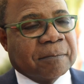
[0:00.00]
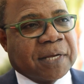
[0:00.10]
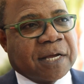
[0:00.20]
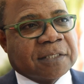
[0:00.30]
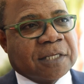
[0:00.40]

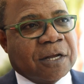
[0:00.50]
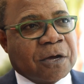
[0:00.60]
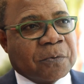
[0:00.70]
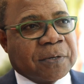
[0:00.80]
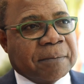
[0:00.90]
because
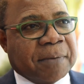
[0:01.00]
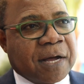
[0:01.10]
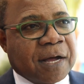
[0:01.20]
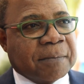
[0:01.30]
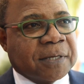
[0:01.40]
along with the
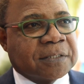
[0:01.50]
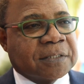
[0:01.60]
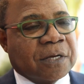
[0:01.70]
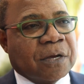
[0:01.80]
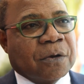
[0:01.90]
Bahamas,
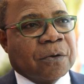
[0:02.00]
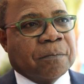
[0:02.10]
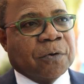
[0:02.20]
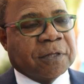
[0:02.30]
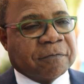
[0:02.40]

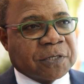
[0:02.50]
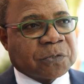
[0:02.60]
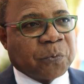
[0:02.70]
both of us